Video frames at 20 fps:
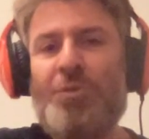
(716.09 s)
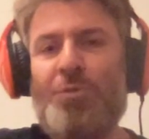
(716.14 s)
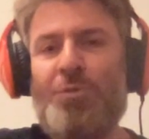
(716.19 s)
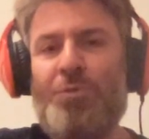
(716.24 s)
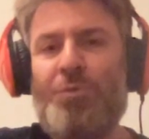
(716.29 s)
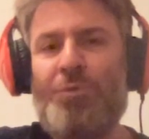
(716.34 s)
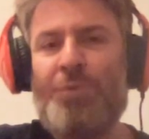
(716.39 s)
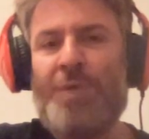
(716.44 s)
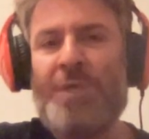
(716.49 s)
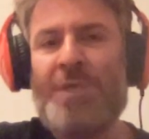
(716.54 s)
you
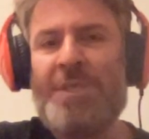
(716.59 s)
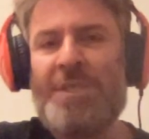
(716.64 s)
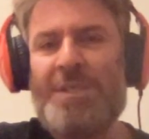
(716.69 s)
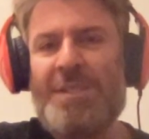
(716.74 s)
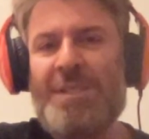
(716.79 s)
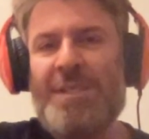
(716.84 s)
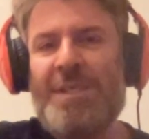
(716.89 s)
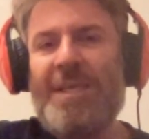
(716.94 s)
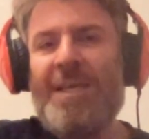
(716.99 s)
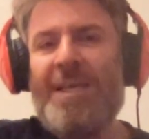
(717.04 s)
do
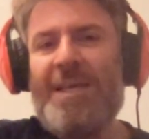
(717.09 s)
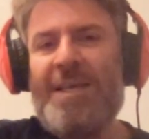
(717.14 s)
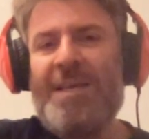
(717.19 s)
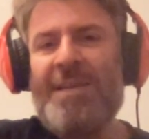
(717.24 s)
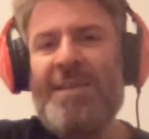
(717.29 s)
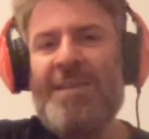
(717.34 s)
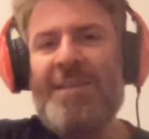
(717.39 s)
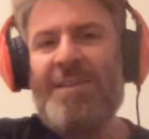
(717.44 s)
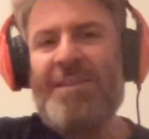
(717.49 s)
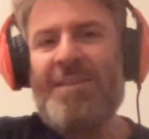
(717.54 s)
this, and
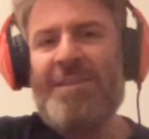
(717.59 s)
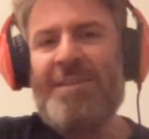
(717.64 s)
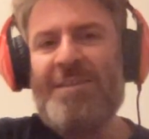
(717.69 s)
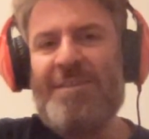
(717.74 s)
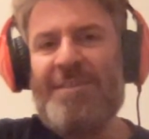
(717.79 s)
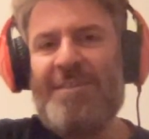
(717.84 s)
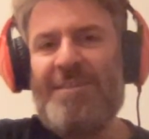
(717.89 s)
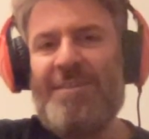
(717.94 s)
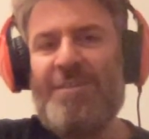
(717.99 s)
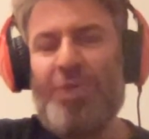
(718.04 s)
I think that